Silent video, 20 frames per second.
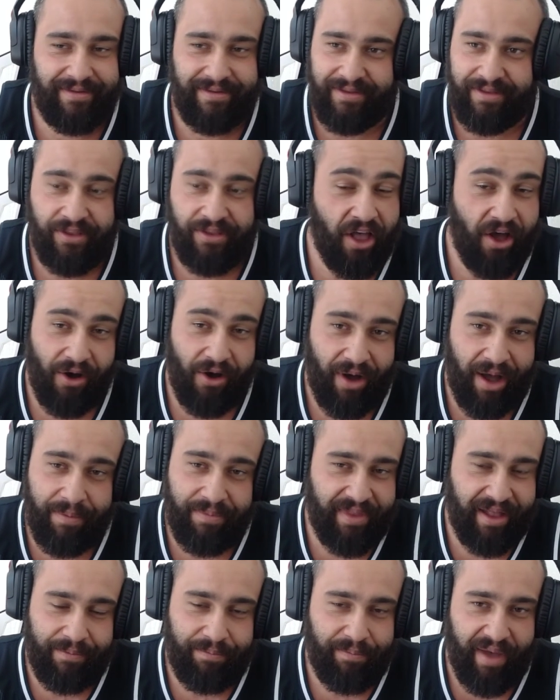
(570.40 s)
No, I'm
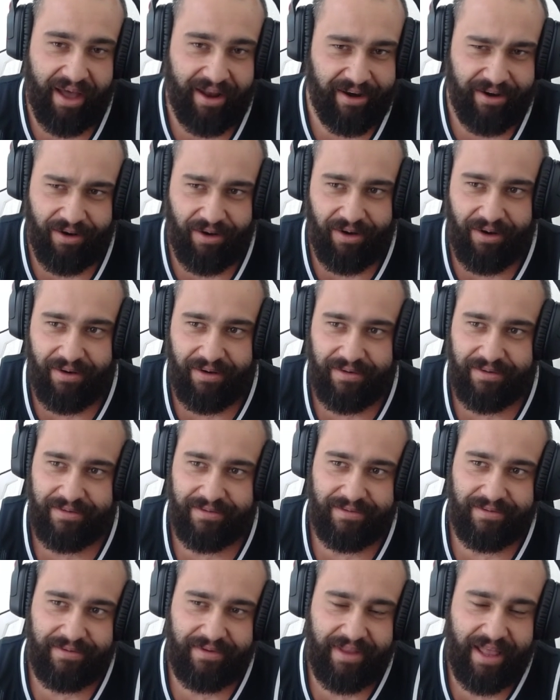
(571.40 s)
not mad at all.
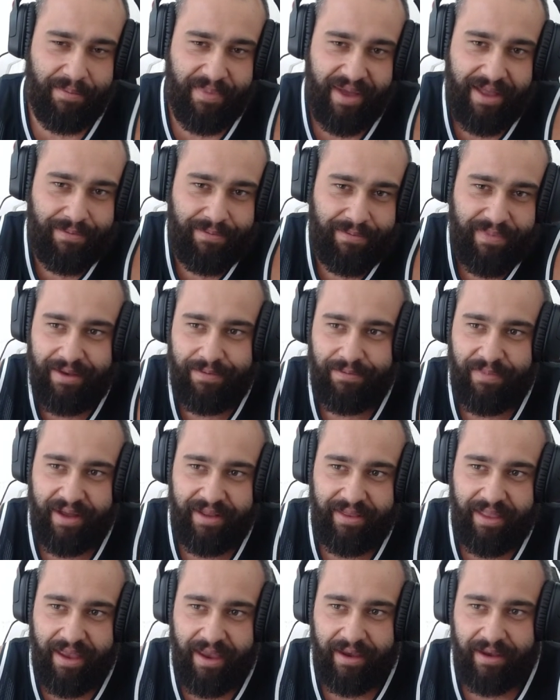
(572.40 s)
That man made my
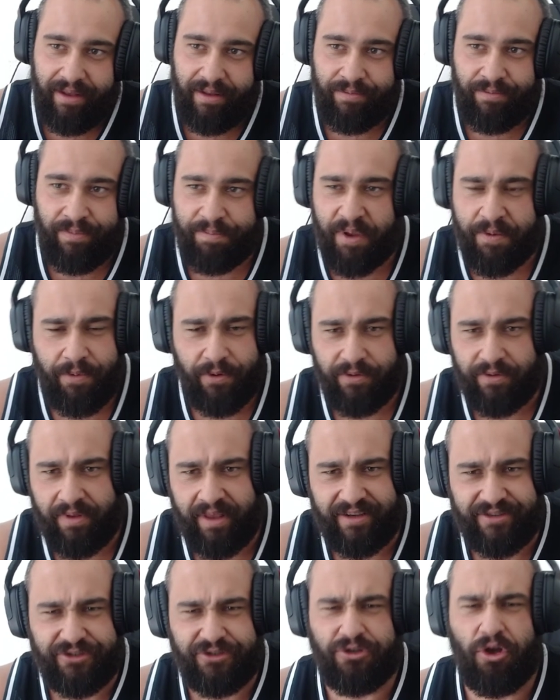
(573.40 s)
thing. People,
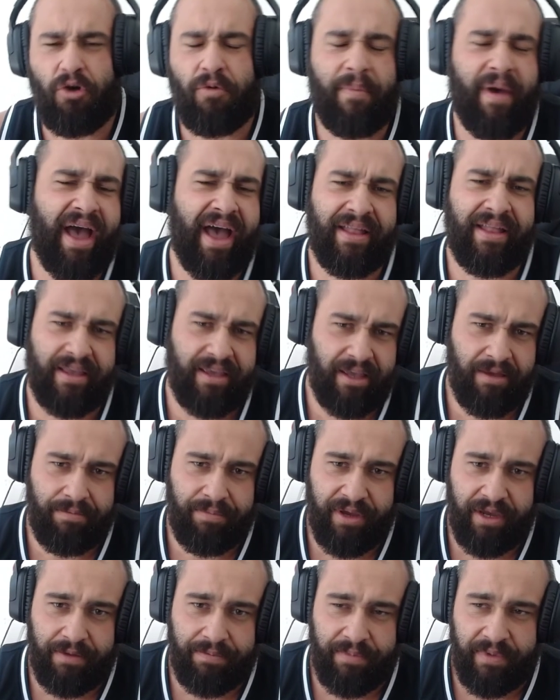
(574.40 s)
they're so mad that he
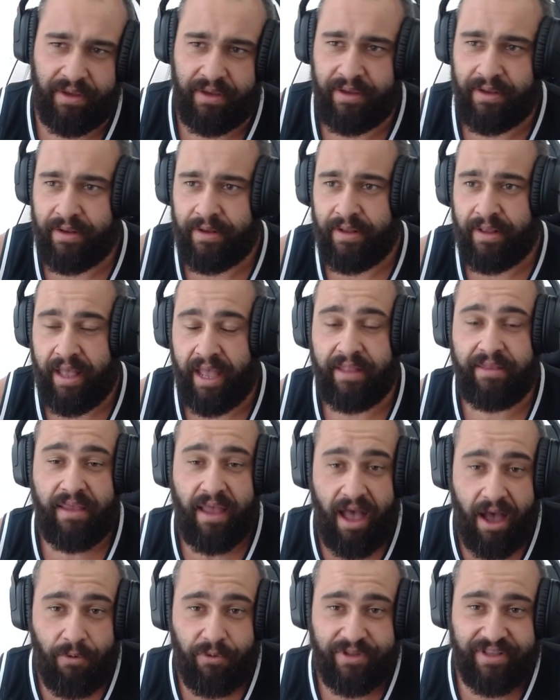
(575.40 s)
beat me. And
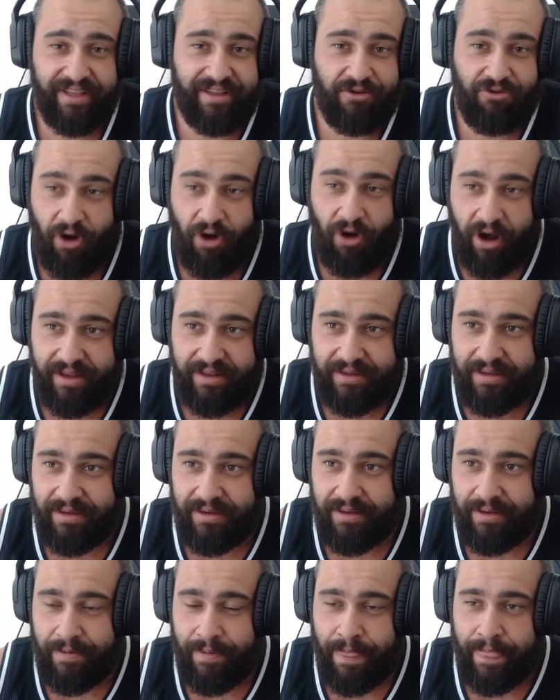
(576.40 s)
yeah, we did great.
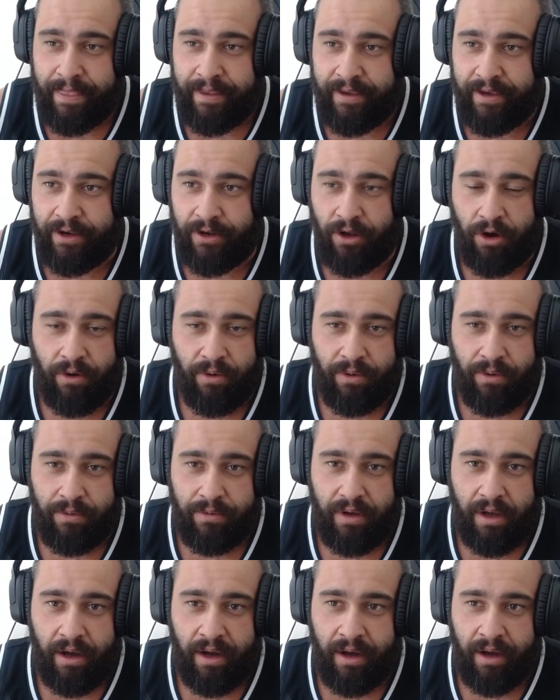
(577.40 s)
You know,
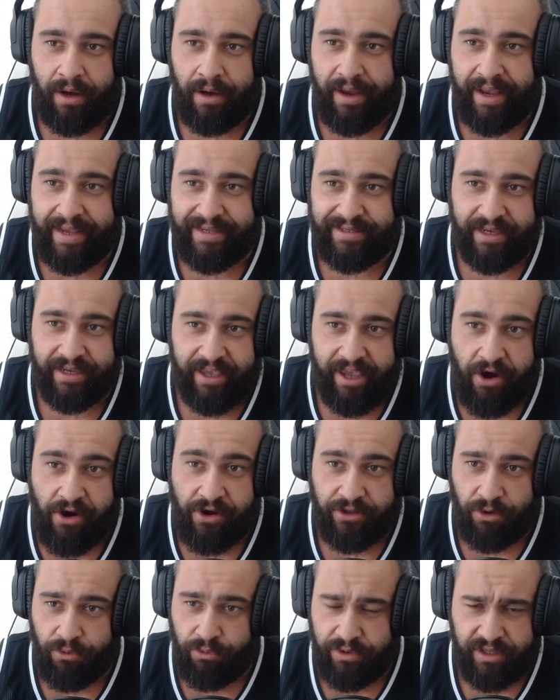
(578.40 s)
as a
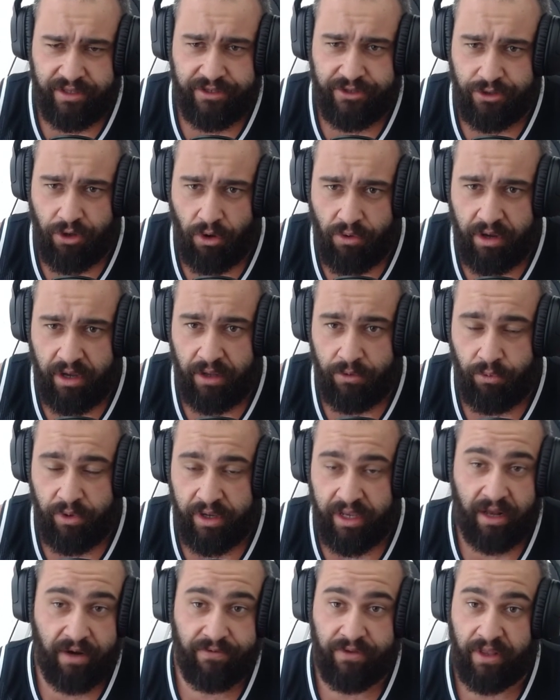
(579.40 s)
character, we did so good. We
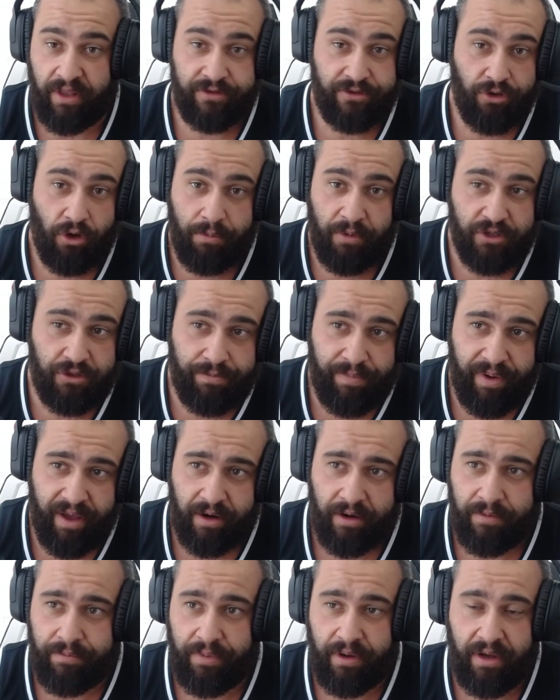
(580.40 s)
could have done so much
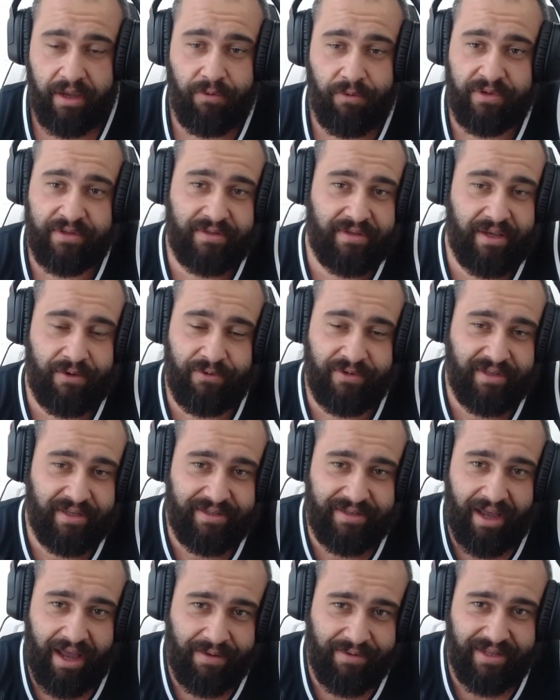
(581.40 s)
better, but it was the
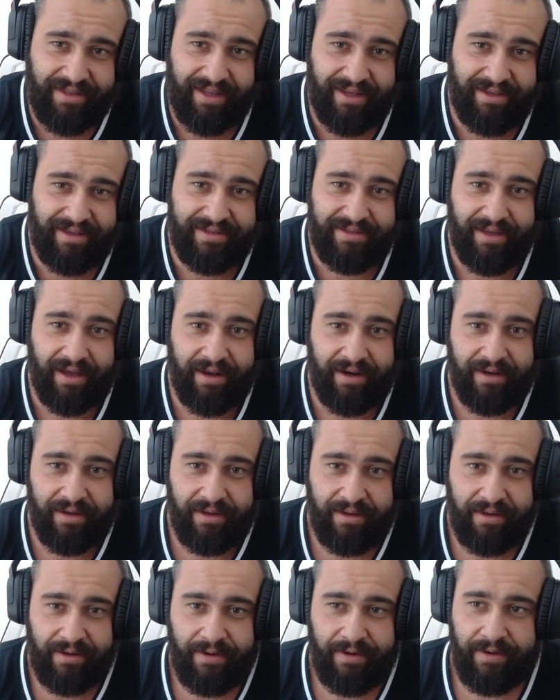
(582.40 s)
time that they decided,
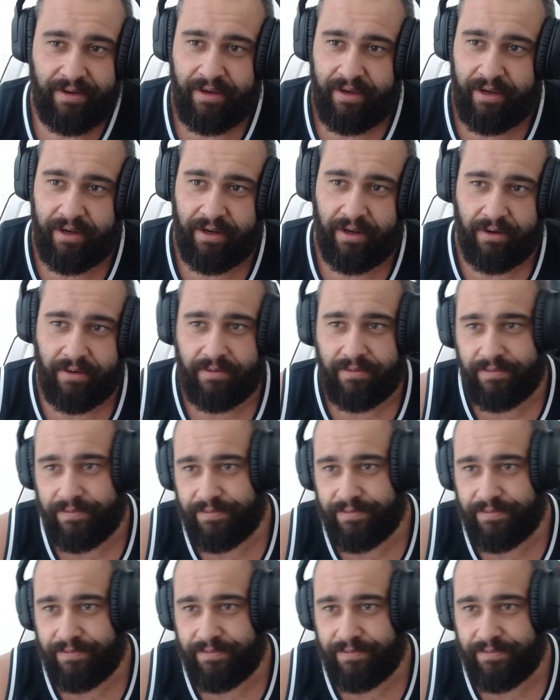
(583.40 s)
you know,